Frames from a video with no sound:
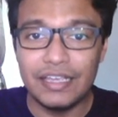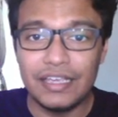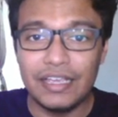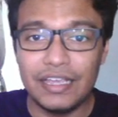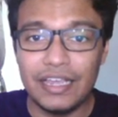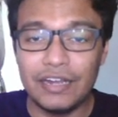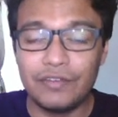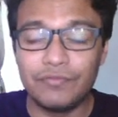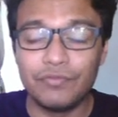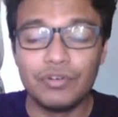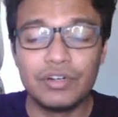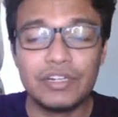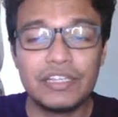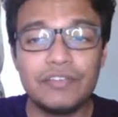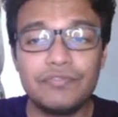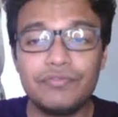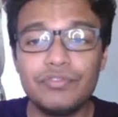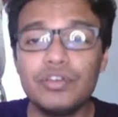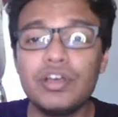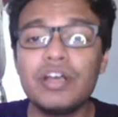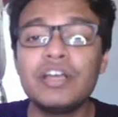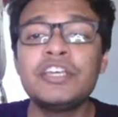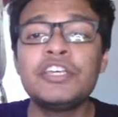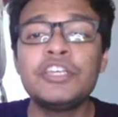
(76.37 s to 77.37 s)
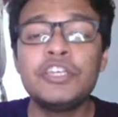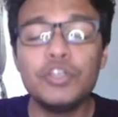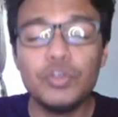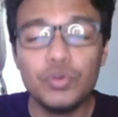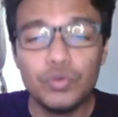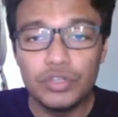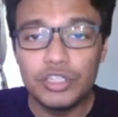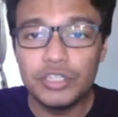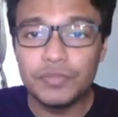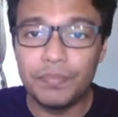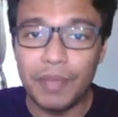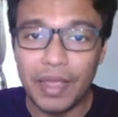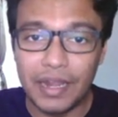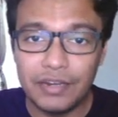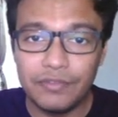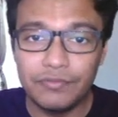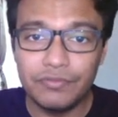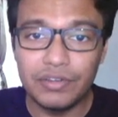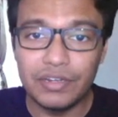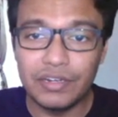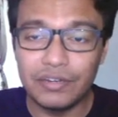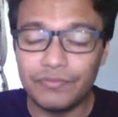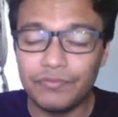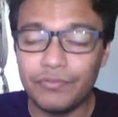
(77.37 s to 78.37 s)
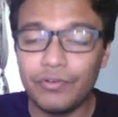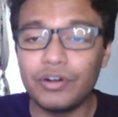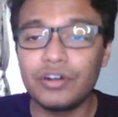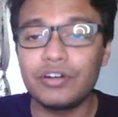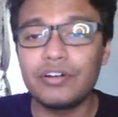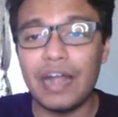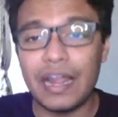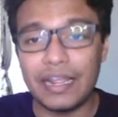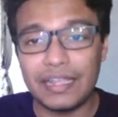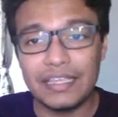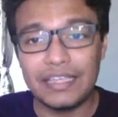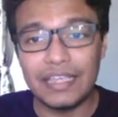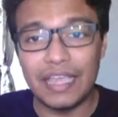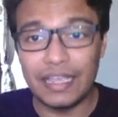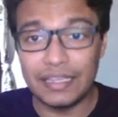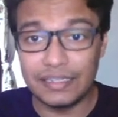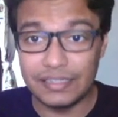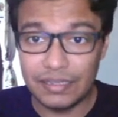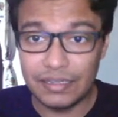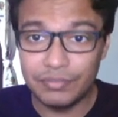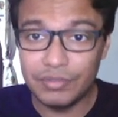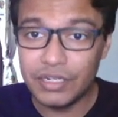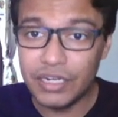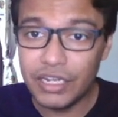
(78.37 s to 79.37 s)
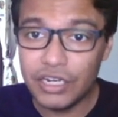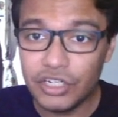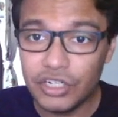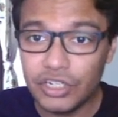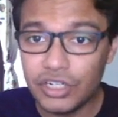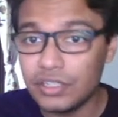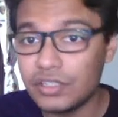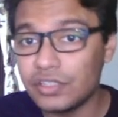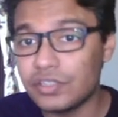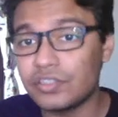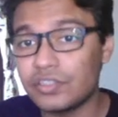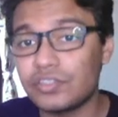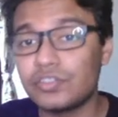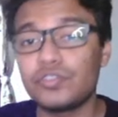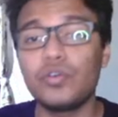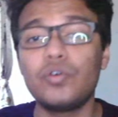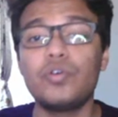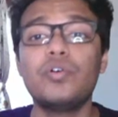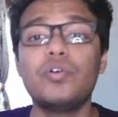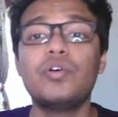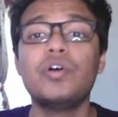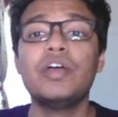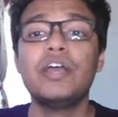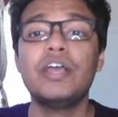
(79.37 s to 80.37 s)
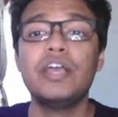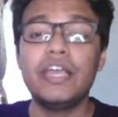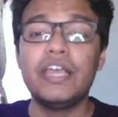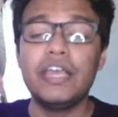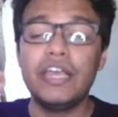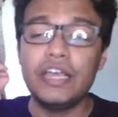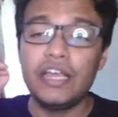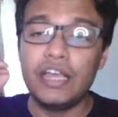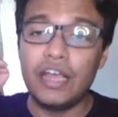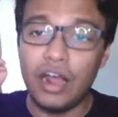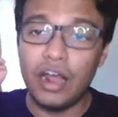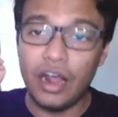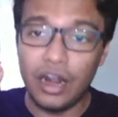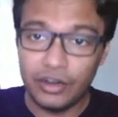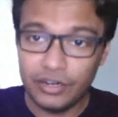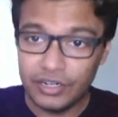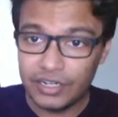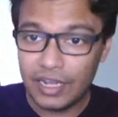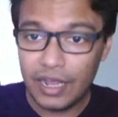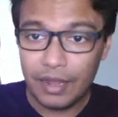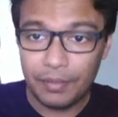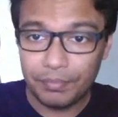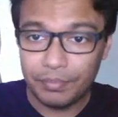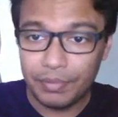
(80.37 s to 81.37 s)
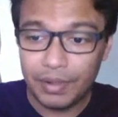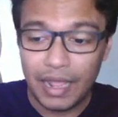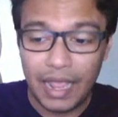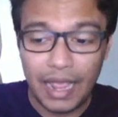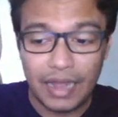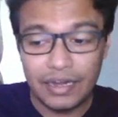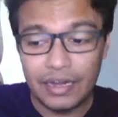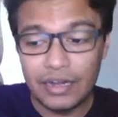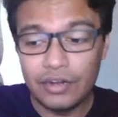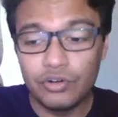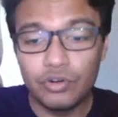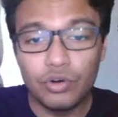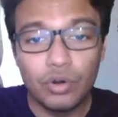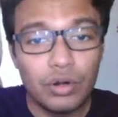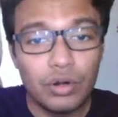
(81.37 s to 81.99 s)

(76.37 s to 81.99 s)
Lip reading: it would give you a huge benefit for cracking examinations. So hurry up and enroll